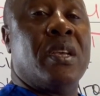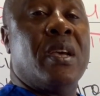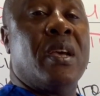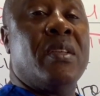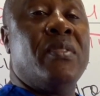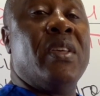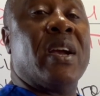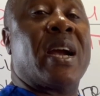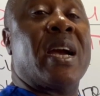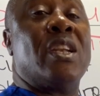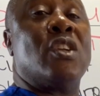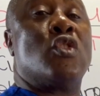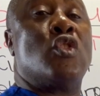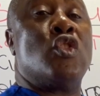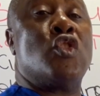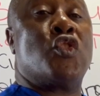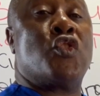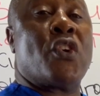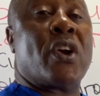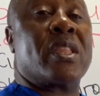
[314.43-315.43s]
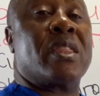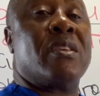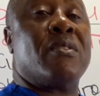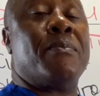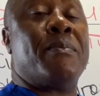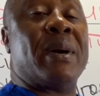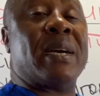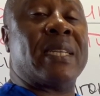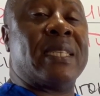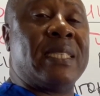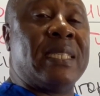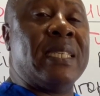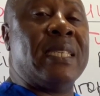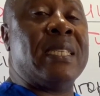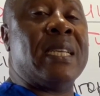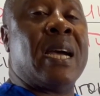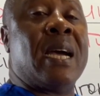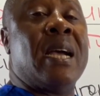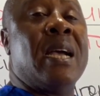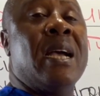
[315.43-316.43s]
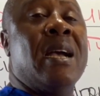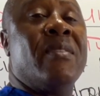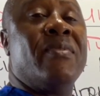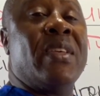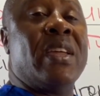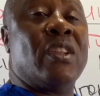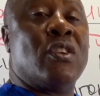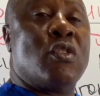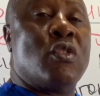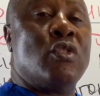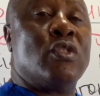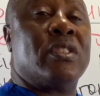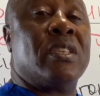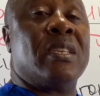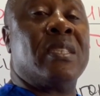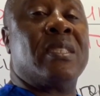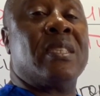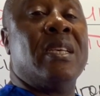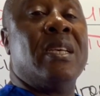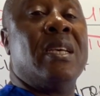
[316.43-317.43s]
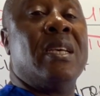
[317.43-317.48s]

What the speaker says: they can contract the bacteria that causes